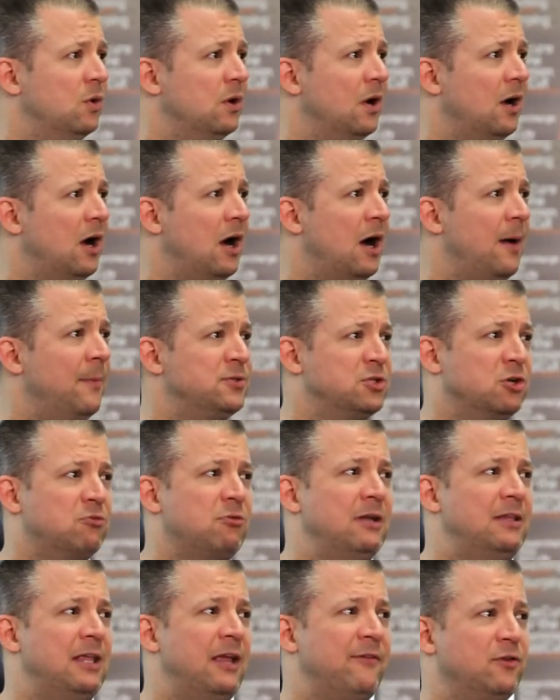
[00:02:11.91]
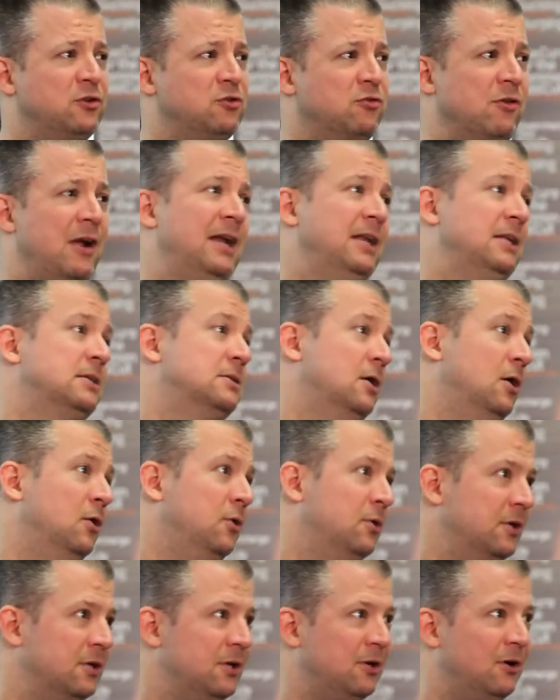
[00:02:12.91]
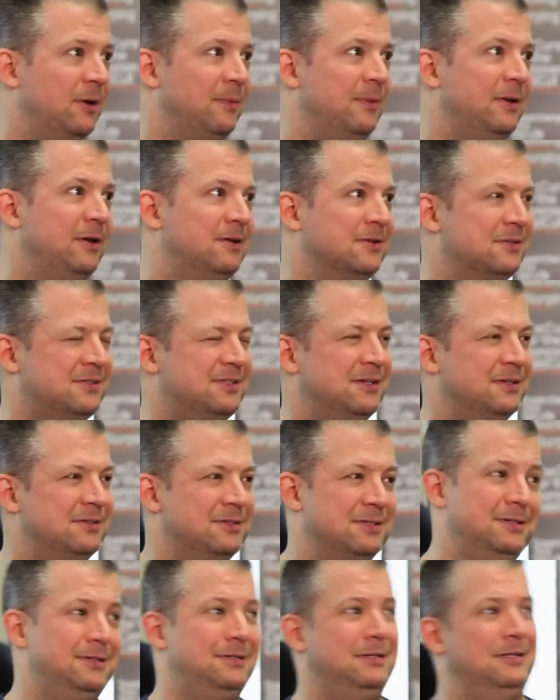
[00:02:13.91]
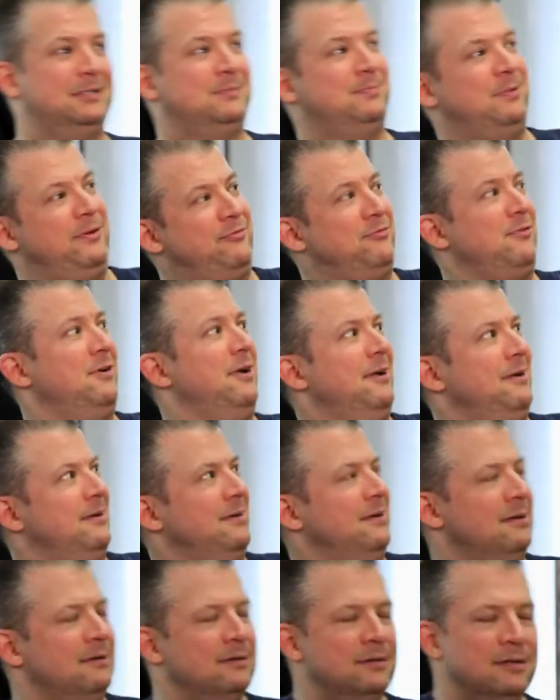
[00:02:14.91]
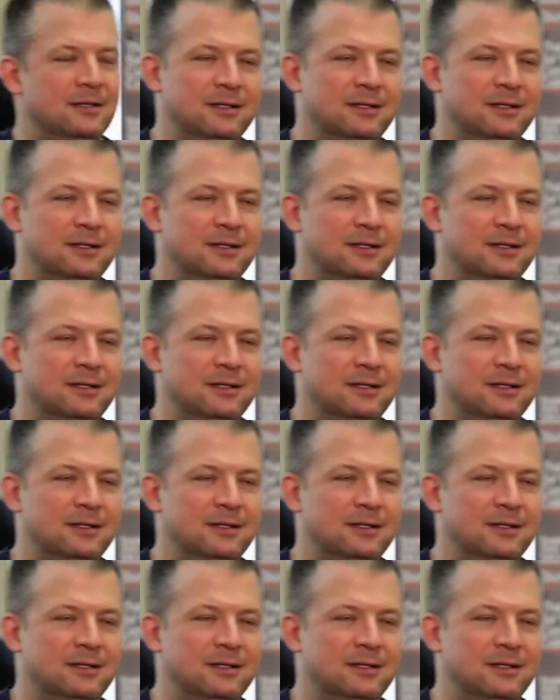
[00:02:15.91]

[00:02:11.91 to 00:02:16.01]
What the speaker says: It's a great day for trannies, though. You know what I mean? Because, you know, it's like, it's my friend. You know.